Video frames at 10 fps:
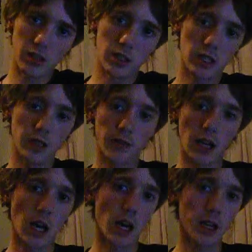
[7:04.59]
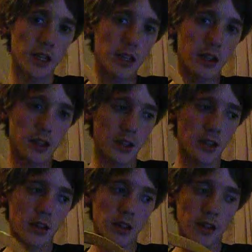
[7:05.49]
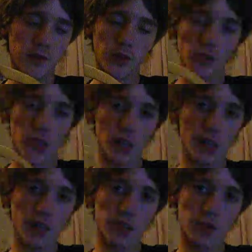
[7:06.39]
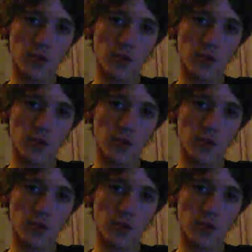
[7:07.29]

Leave a like if you like it,